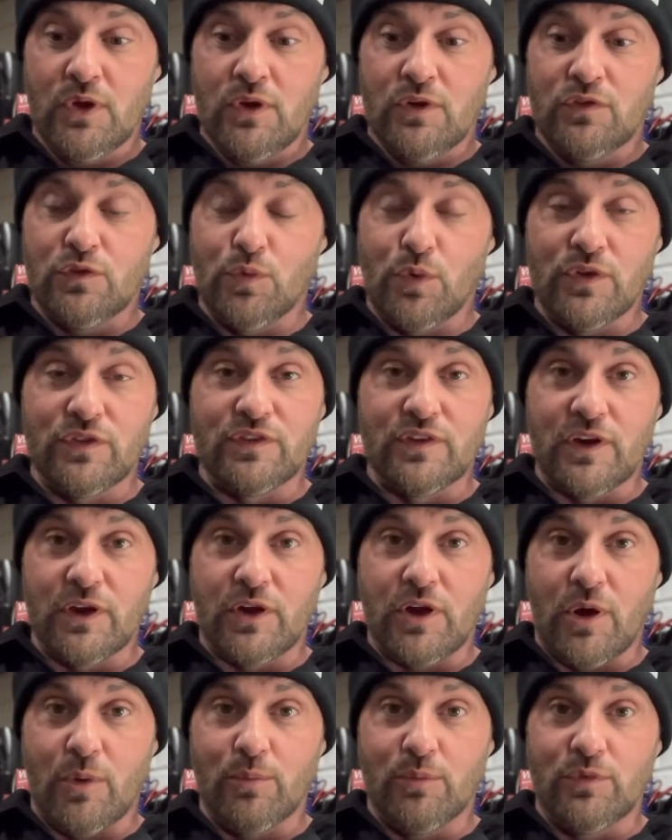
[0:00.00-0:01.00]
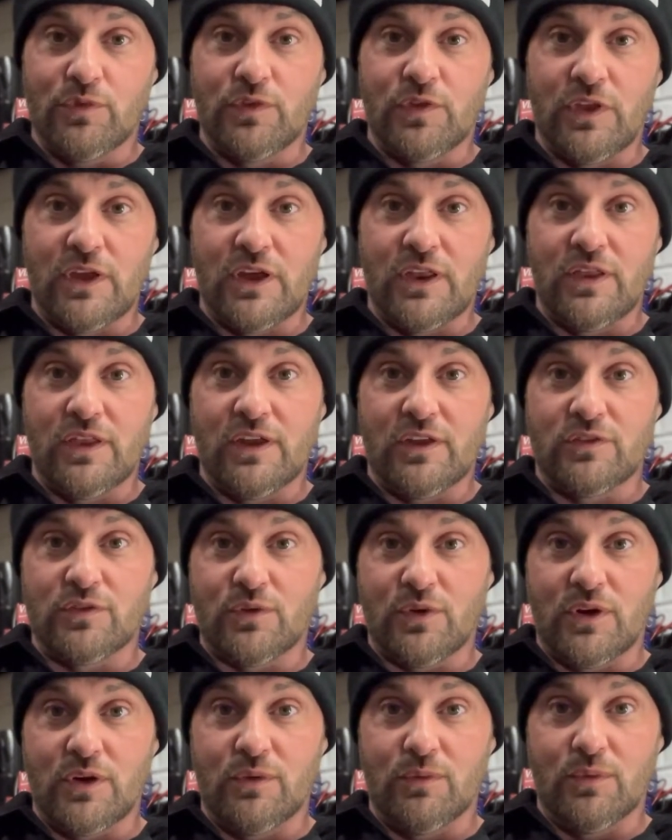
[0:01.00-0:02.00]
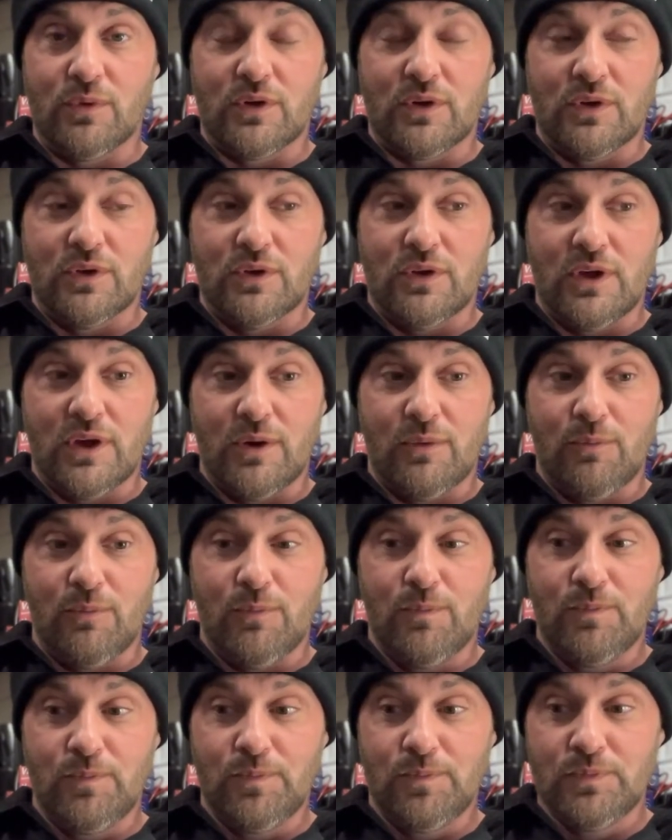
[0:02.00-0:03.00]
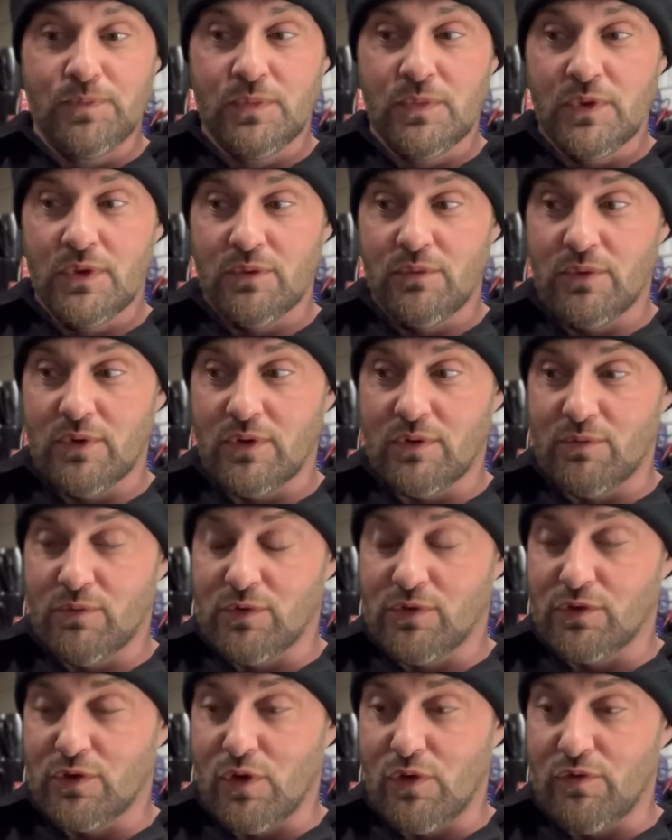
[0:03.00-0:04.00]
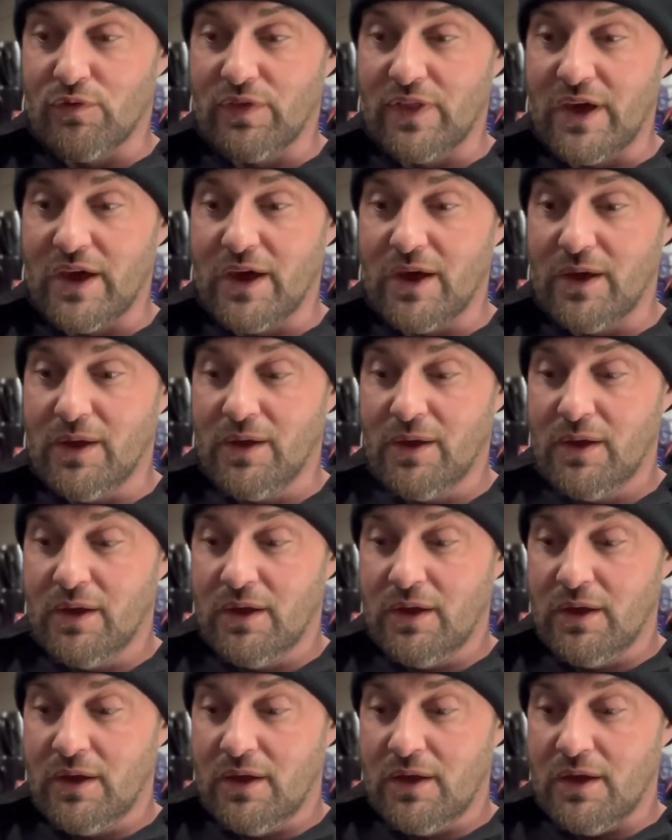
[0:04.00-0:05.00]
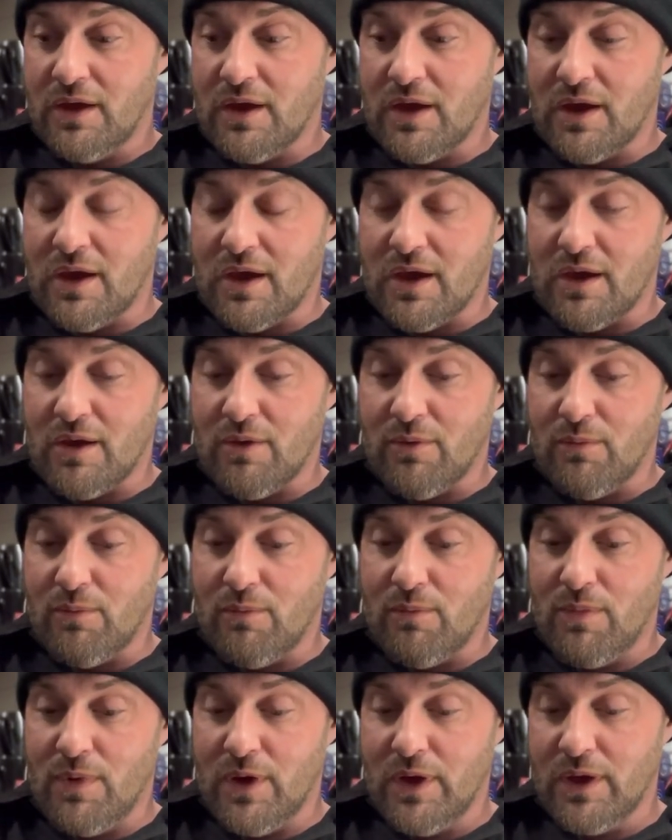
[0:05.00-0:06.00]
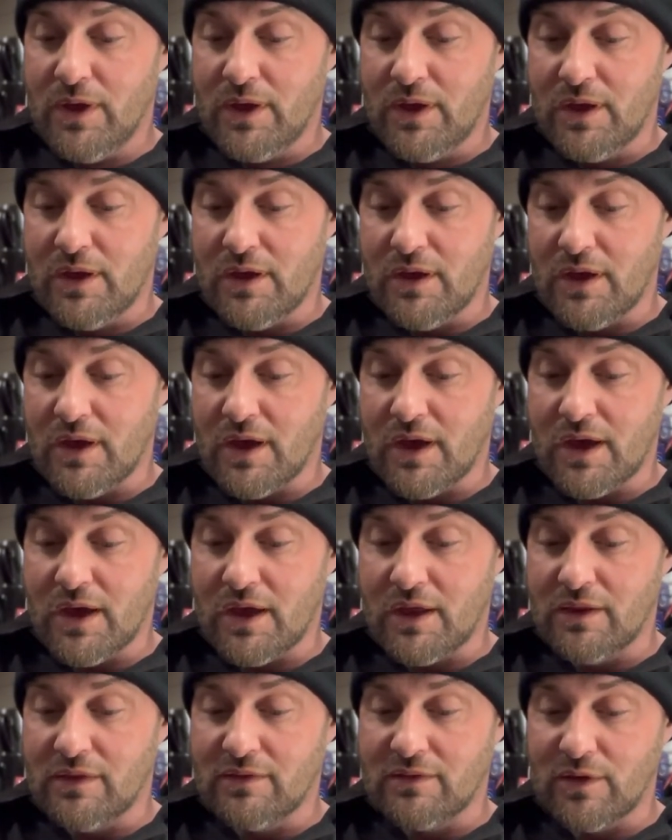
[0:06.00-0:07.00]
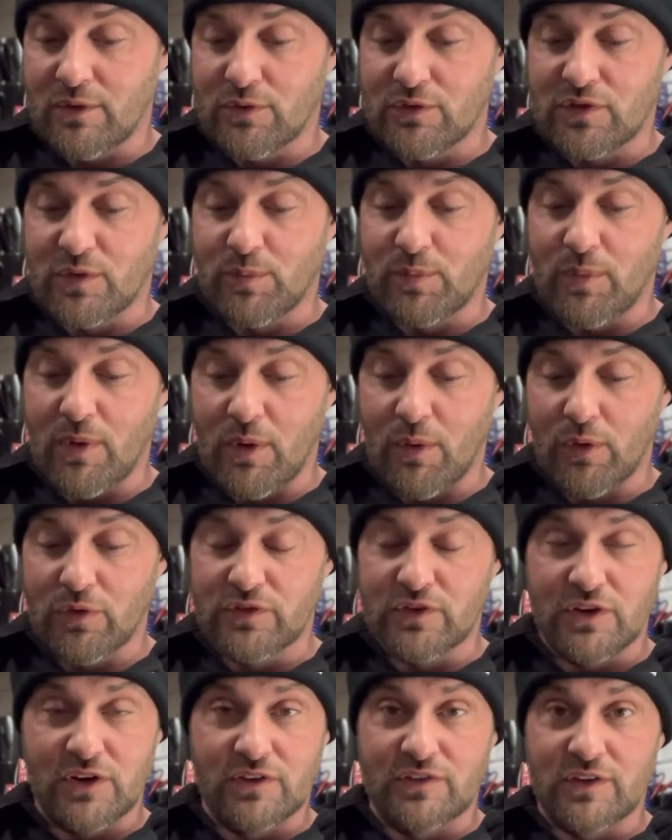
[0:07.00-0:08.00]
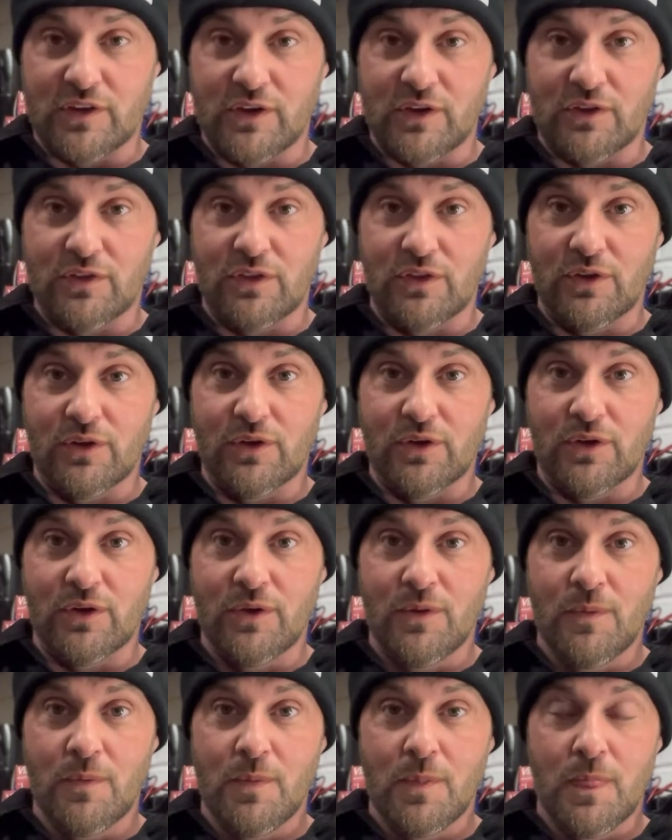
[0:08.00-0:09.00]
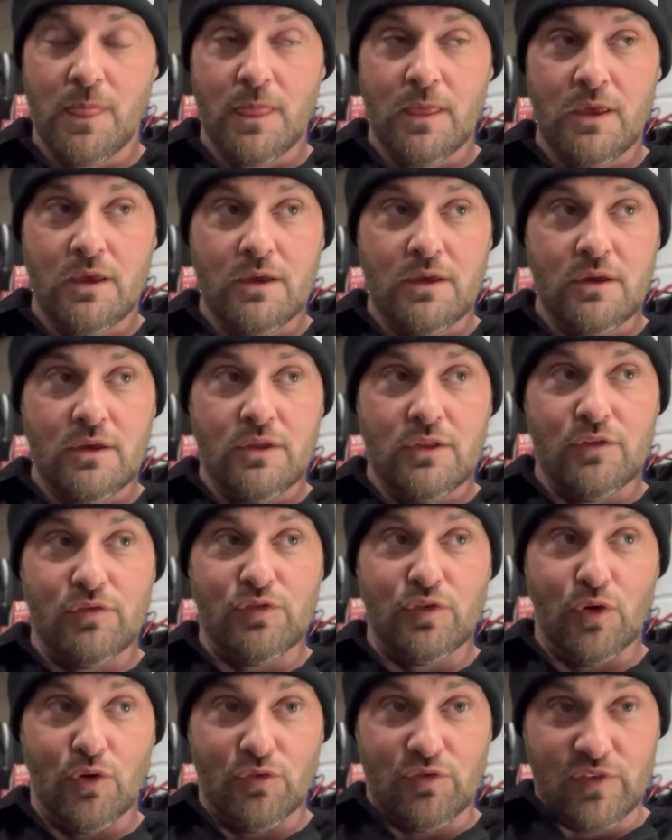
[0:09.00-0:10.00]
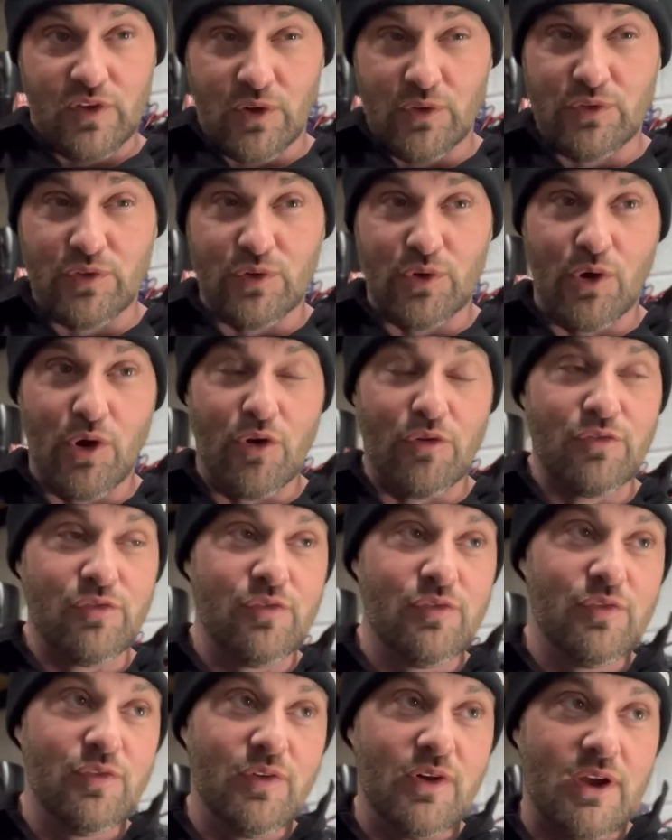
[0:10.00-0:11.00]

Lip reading: once that comes, then that's great. We can resolve that. And I wasn't going to take the fuel filter off